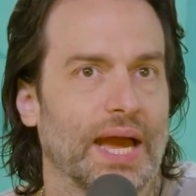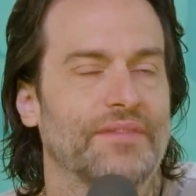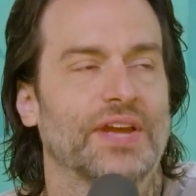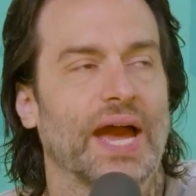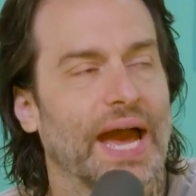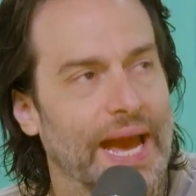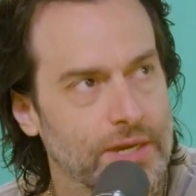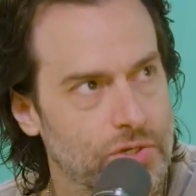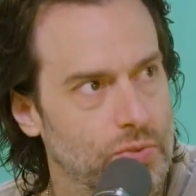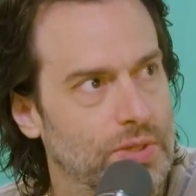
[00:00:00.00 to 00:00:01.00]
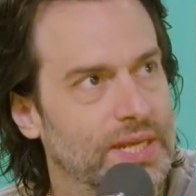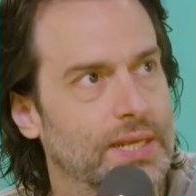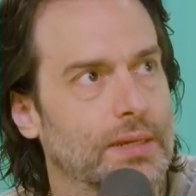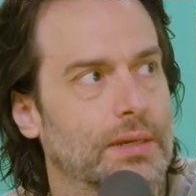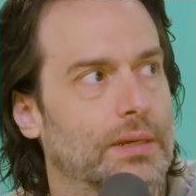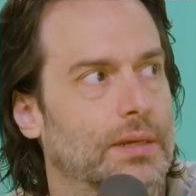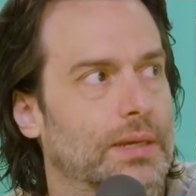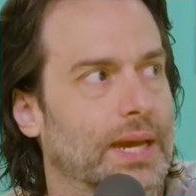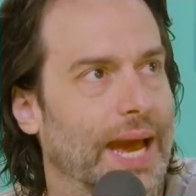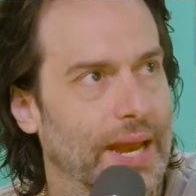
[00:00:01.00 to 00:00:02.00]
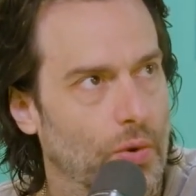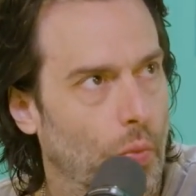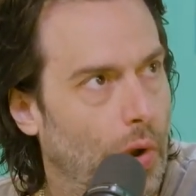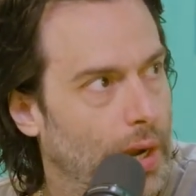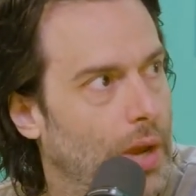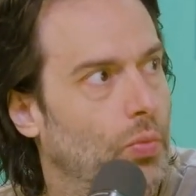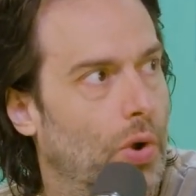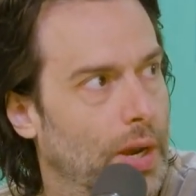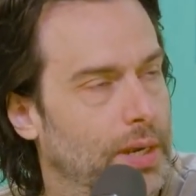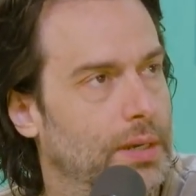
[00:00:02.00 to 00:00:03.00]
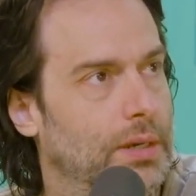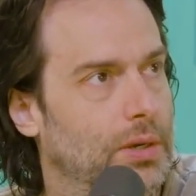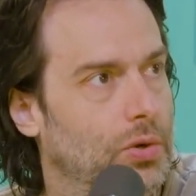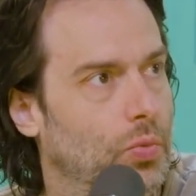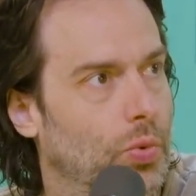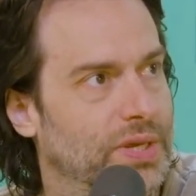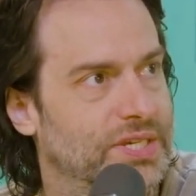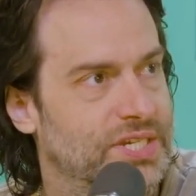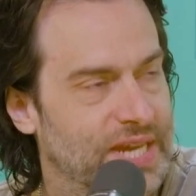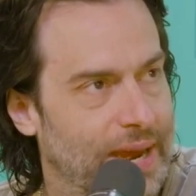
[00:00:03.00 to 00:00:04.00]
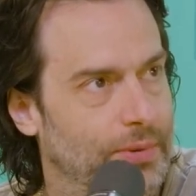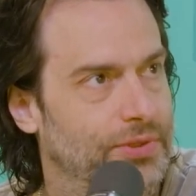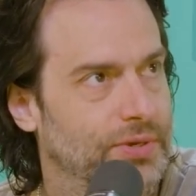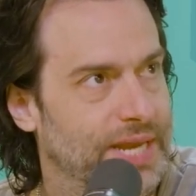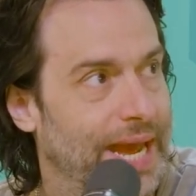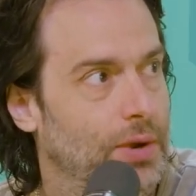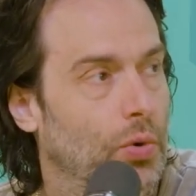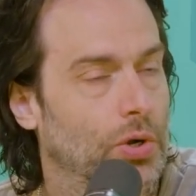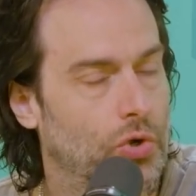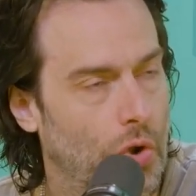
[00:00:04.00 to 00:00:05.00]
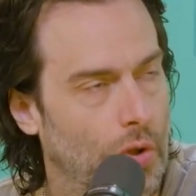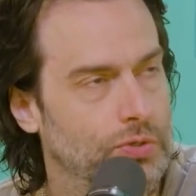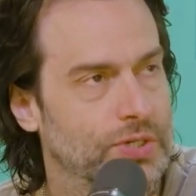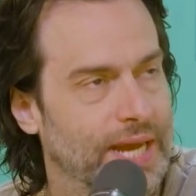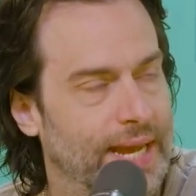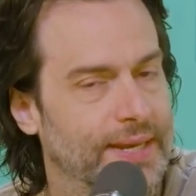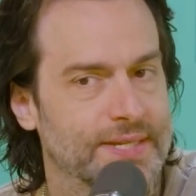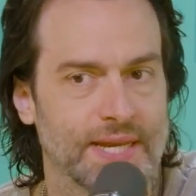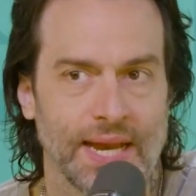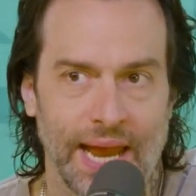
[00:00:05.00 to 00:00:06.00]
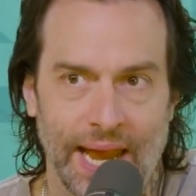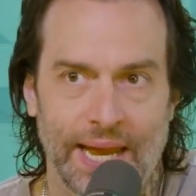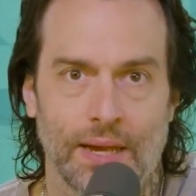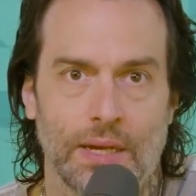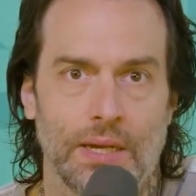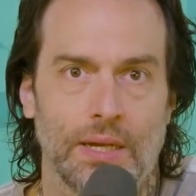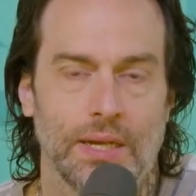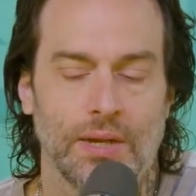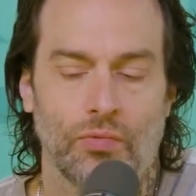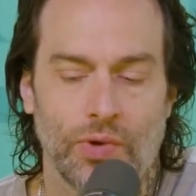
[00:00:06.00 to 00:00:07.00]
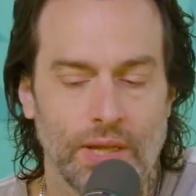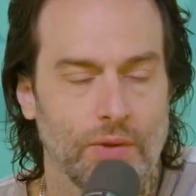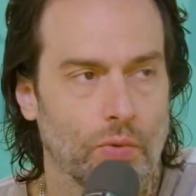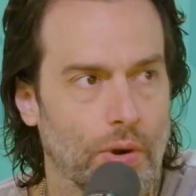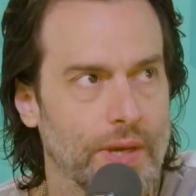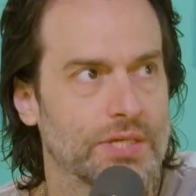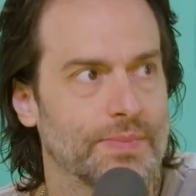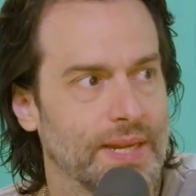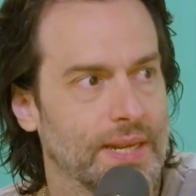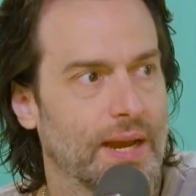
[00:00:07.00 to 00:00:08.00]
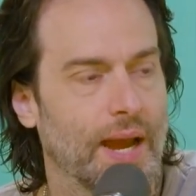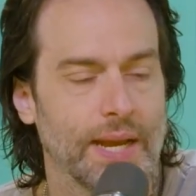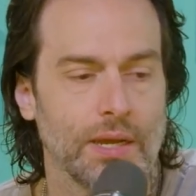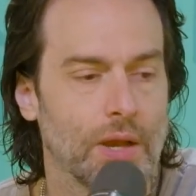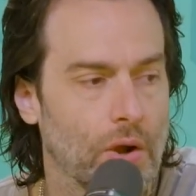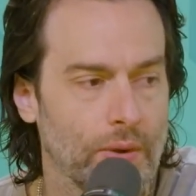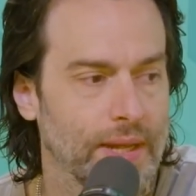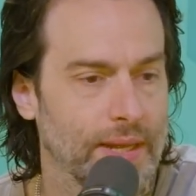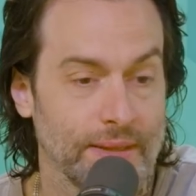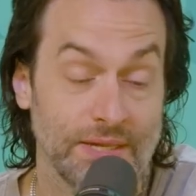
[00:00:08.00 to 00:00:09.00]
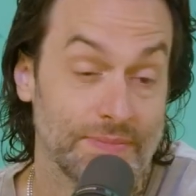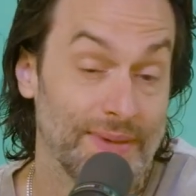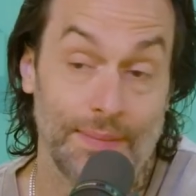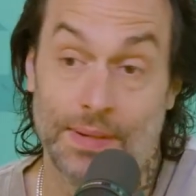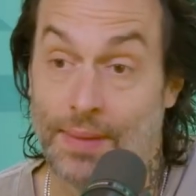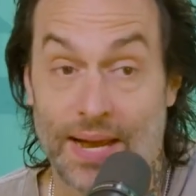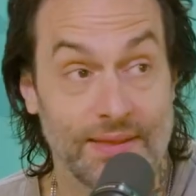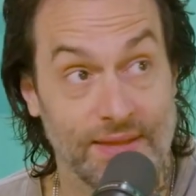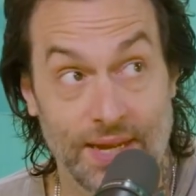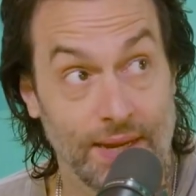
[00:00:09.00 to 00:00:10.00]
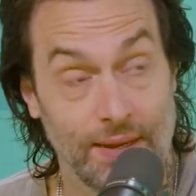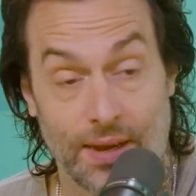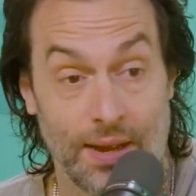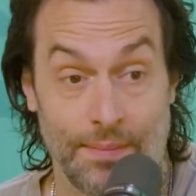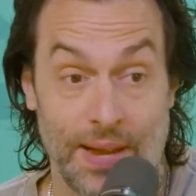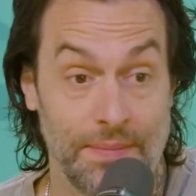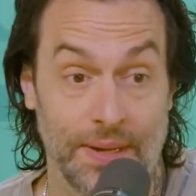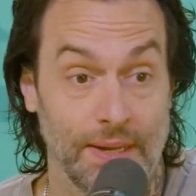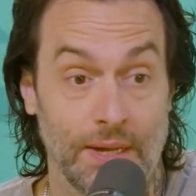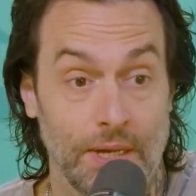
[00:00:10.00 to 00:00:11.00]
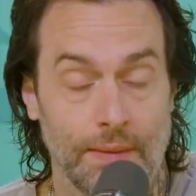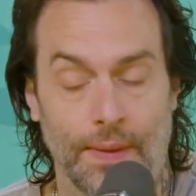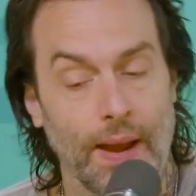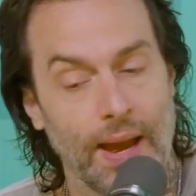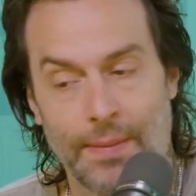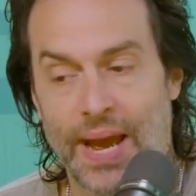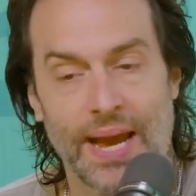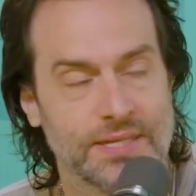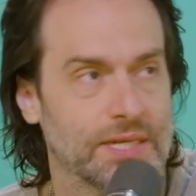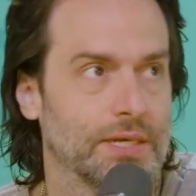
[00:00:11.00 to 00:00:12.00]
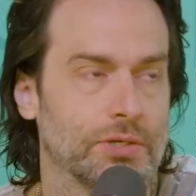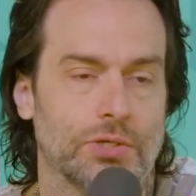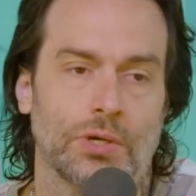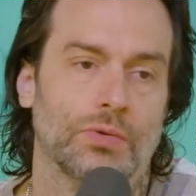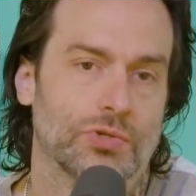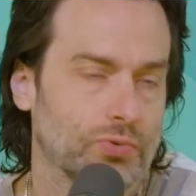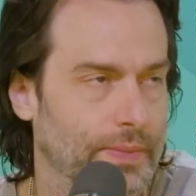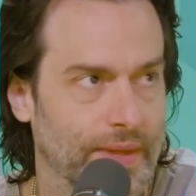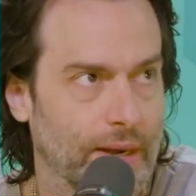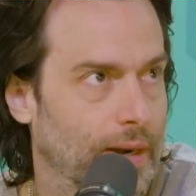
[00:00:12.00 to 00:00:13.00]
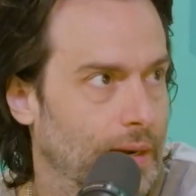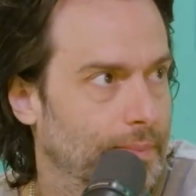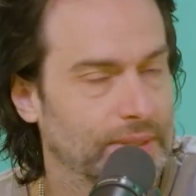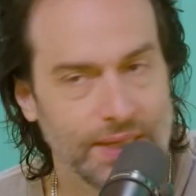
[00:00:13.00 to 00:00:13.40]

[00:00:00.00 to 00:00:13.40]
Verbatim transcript: have you actually had a one on one where you sat with your yeah, dad or called your dad yeah, and said, Hey, it really worries me. I know it, this may be my thing, maybe, but I'm asking you, don't swim there. Yeah.